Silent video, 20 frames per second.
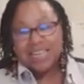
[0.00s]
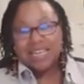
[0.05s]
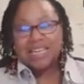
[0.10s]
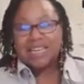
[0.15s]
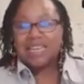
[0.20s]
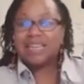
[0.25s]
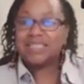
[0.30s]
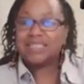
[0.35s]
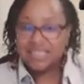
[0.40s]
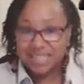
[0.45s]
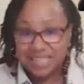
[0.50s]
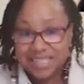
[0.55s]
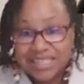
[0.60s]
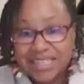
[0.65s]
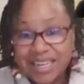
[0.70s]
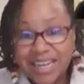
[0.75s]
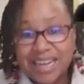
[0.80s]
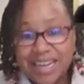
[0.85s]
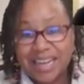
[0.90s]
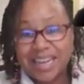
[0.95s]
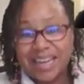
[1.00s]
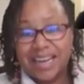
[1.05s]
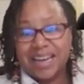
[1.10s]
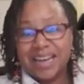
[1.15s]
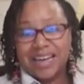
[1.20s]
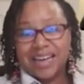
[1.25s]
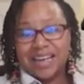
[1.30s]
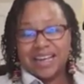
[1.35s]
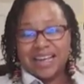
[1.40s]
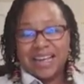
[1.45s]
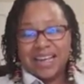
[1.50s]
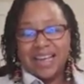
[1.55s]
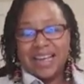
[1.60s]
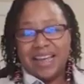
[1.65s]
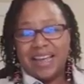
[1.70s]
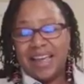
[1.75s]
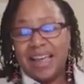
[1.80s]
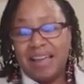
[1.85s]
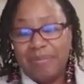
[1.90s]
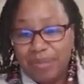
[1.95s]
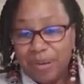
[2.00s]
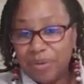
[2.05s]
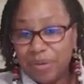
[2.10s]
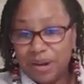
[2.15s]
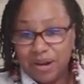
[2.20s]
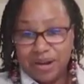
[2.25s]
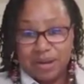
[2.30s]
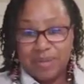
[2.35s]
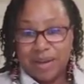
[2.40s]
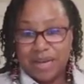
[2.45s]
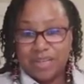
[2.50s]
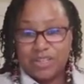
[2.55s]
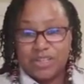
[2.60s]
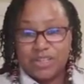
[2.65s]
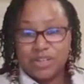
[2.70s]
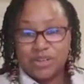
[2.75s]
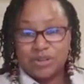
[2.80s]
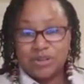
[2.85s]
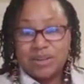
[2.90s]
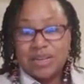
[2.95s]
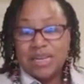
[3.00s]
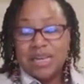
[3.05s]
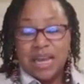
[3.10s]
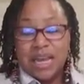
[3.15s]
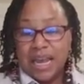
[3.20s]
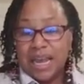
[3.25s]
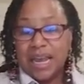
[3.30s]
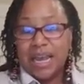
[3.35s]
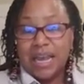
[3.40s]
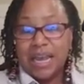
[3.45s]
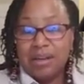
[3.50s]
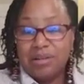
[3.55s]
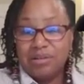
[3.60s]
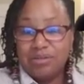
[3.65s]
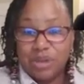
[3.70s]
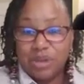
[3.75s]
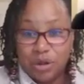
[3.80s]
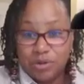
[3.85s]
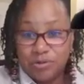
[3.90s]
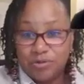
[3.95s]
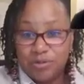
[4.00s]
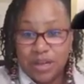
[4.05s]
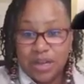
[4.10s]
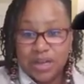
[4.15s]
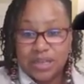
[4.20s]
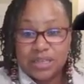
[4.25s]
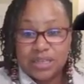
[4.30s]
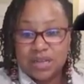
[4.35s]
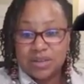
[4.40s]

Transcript: is to sit here and be worried about you and your feelings.